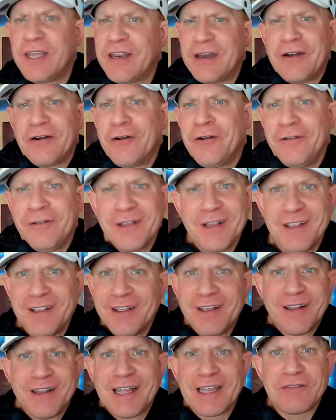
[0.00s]
you know.
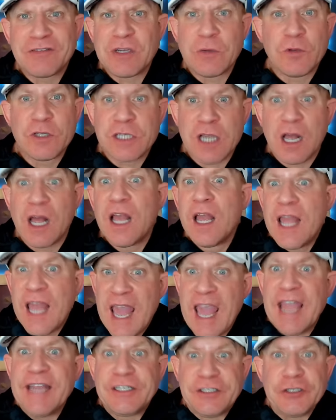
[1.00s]
Like if someone's all,
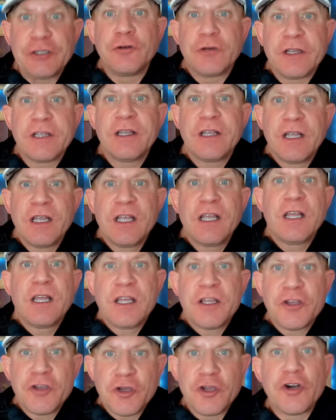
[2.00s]
"Hey, dude,
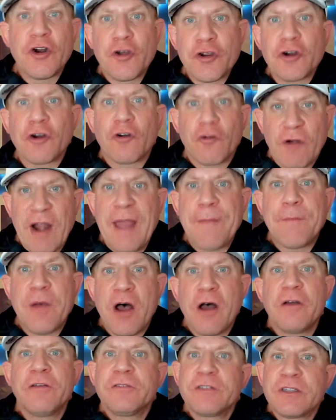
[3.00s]
you know your
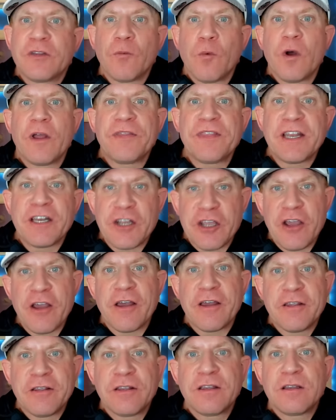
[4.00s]
grandma, the one that you,
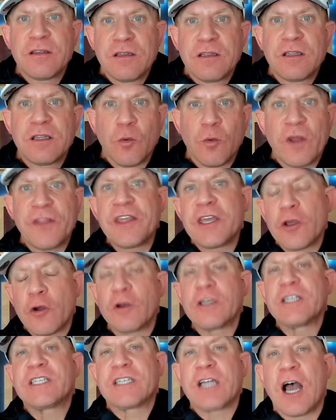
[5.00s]
the one that you
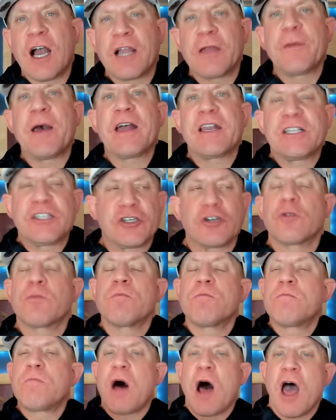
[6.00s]
always talk about is your
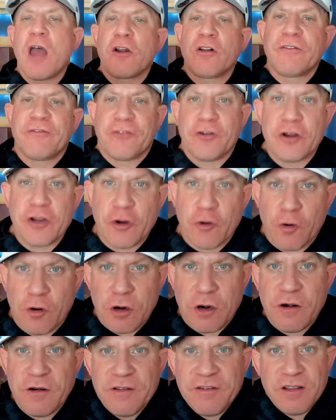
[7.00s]
model for
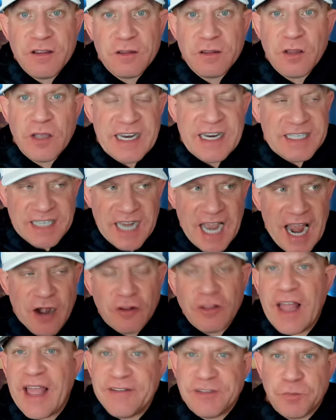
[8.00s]
your
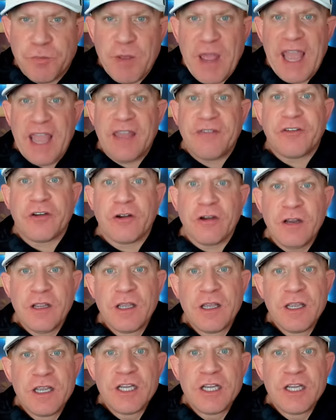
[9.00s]
entire life's behavior.